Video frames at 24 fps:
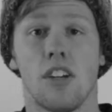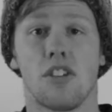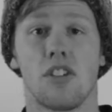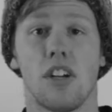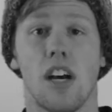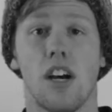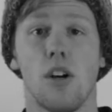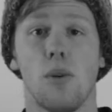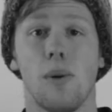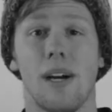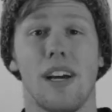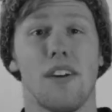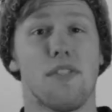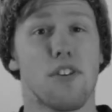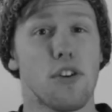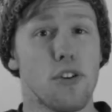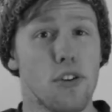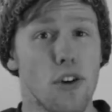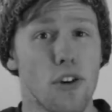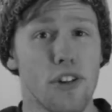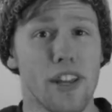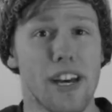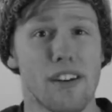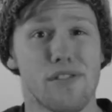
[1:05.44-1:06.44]
So, if you're
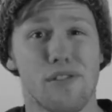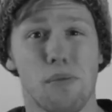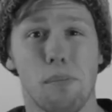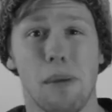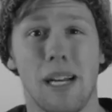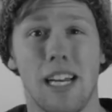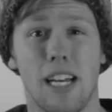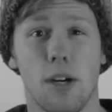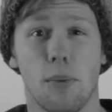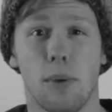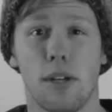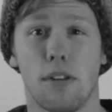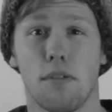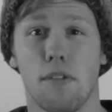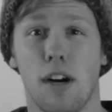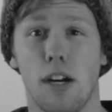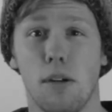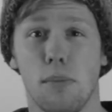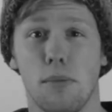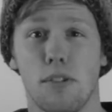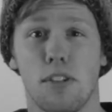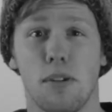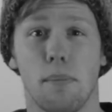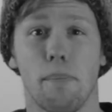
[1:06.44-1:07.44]
not that familiar with
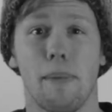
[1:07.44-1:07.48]
ropes,